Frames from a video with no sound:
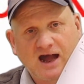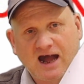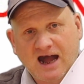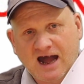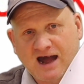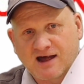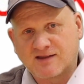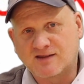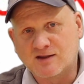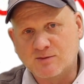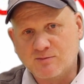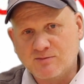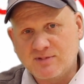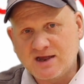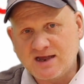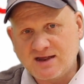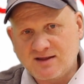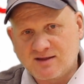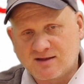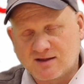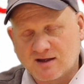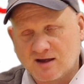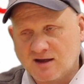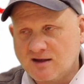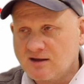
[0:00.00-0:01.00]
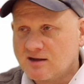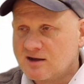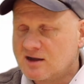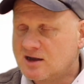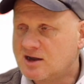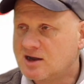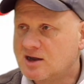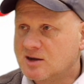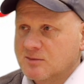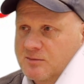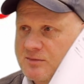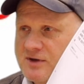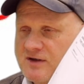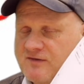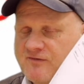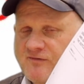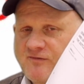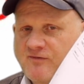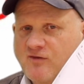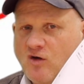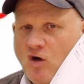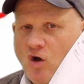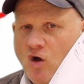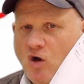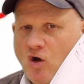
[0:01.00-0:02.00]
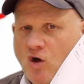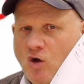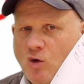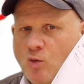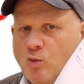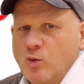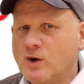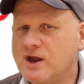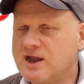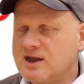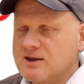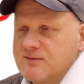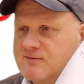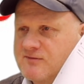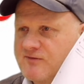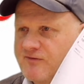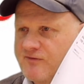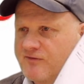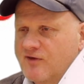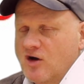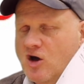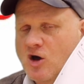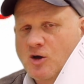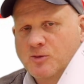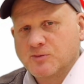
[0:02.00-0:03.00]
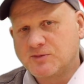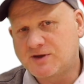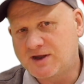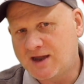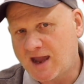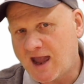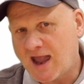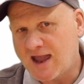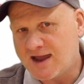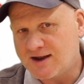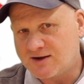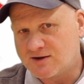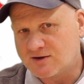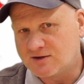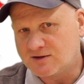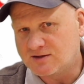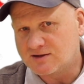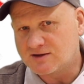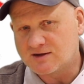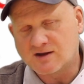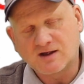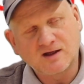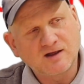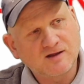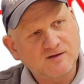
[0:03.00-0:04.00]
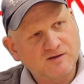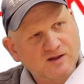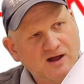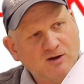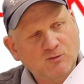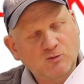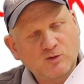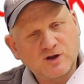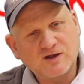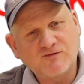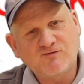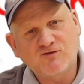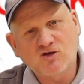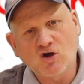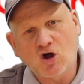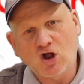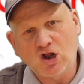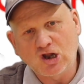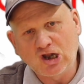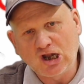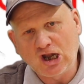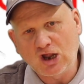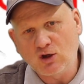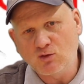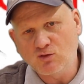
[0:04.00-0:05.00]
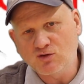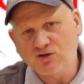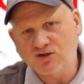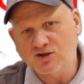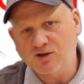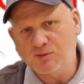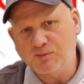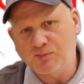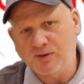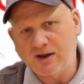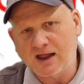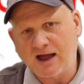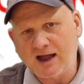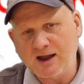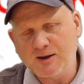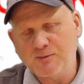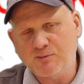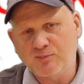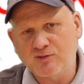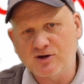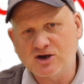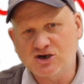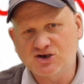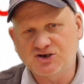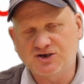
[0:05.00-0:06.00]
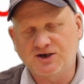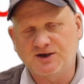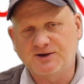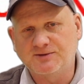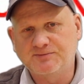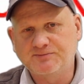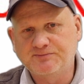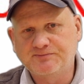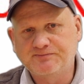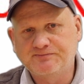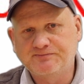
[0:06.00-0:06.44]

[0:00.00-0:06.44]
at the meter before we inform Cadent that we've got low supply pressure.